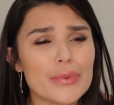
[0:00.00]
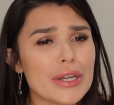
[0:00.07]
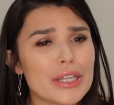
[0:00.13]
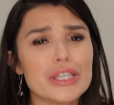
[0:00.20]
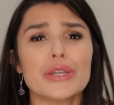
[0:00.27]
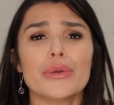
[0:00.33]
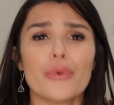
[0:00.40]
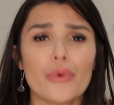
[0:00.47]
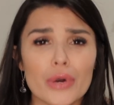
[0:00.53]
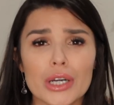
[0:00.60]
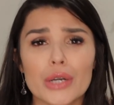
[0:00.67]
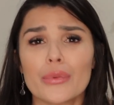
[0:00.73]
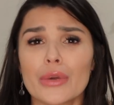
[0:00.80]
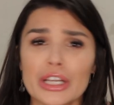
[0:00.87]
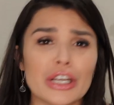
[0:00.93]
What do you
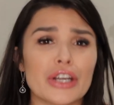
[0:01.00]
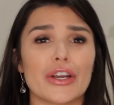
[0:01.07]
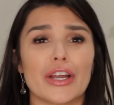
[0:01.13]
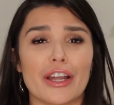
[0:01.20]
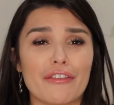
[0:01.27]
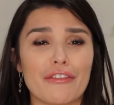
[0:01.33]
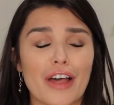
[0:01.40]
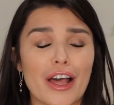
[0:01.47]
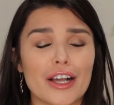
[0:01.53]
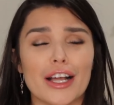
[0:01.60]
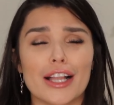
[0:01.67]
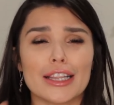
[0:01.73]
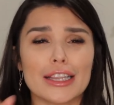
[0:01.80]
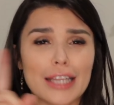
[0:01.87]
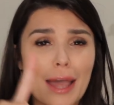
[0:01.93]
order when you're in a
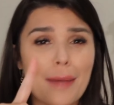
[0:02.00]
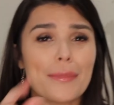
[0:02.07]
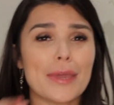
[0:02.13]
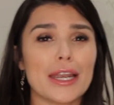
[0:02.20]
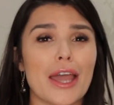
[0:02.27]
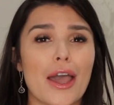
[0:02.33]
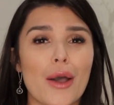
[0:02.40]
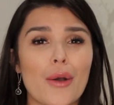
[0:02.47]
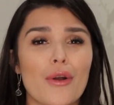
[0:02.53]
funk? Let me know.